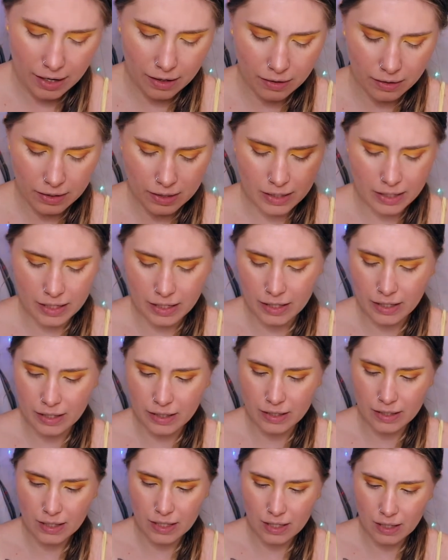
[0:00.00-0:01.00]
and
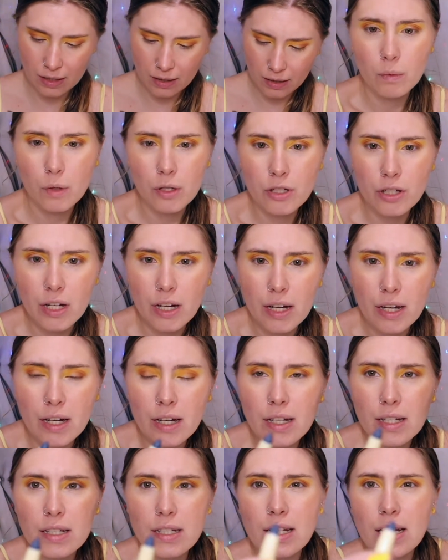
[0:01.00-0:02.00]
Ease, which it
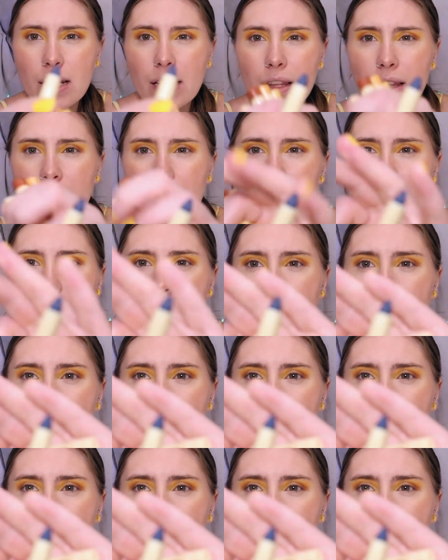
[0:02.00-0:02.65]
is like this